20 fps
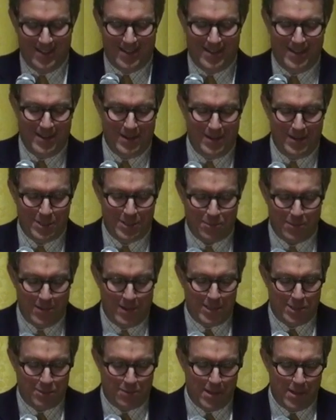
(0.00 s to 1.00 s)
In twenty
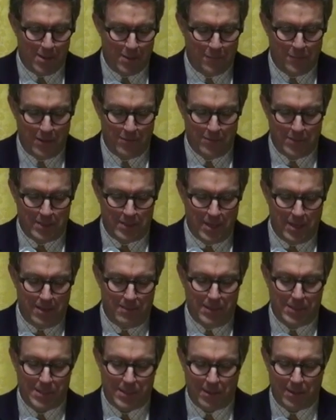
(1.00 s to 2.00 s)
twelve, he was named
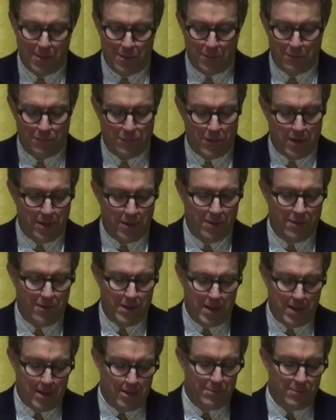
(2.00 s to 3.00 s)
a Sloan Fellow
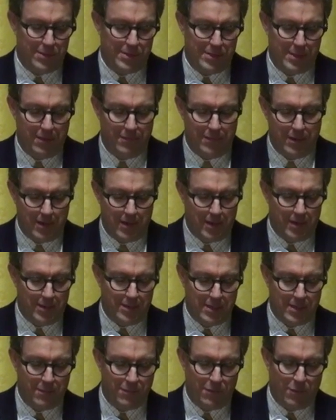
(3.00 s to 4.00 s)
and received an N S
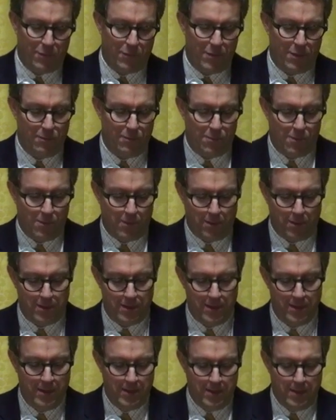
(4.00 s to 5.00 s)
F Career Award.
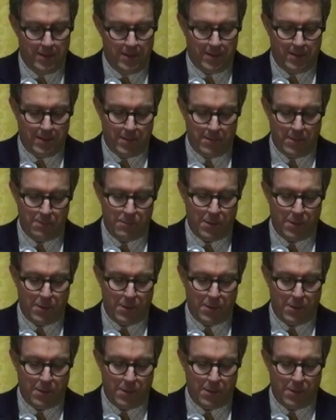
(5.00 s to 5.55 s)
Uh, but